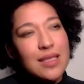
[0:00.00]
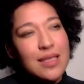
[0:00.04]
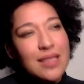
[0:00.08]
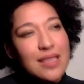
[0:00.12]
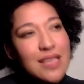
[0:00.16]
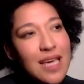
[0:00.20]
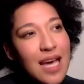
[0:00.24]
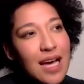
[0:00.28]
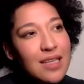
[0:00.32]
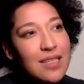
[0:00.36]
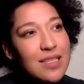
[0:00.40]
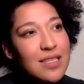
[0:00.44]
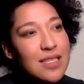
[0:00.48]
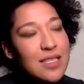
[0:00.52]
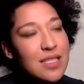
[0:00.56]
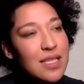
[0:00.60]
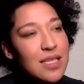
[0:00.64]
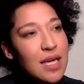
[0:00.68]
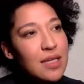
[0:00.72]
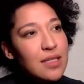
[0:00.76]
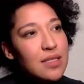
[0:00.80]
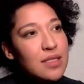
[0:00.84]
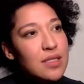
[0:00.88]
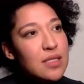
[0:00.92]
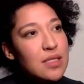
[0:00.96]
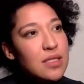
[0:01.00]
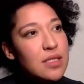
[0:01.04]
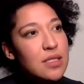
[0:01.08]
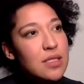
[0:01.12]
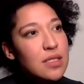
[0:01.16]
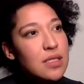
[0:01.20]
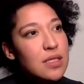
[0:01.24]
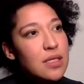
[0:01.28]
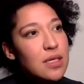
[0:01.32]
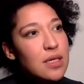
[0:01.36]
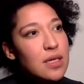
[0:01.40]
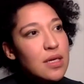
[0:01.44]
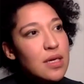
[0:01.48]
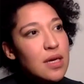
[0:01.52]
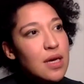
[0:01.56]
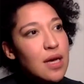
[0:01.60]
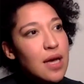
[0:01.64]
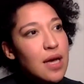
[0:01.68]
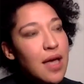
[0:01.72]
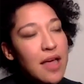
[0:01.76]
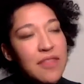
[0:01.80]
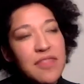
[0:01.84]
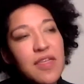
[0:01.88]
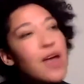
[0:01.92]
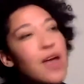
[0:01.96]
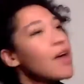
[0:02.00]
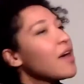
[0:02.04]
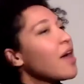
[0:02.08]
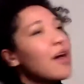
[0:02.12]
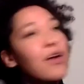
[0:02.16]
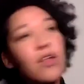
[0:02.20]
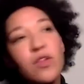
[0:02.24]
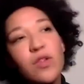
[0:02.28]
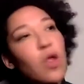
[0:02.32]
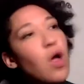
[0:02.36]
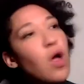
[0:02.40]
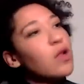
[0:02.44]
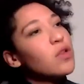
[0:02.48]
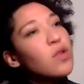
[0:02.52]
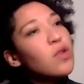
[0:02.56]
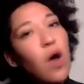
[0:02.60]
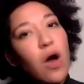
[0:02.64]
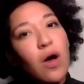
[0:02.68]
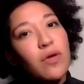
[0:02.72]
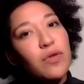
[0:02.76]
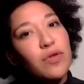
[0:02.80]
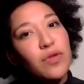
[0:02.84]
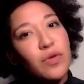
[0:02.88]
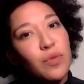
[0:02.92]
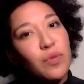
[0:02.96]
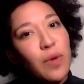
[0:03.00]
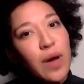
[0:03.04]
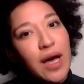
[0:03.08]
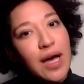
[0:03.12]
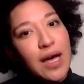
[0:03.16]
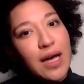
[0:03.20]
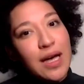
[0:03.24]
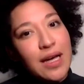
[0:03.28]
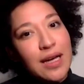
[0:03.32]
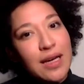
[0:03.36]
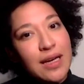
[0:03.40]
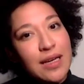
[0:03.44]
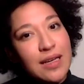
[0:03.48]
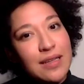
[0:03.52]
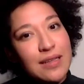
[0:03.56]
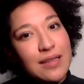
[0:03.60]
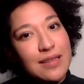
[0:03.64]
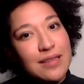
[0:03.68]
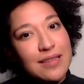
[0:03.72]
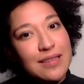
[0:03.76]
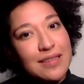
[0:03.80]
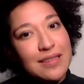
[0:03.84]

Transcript: yes as I, I think I, along the way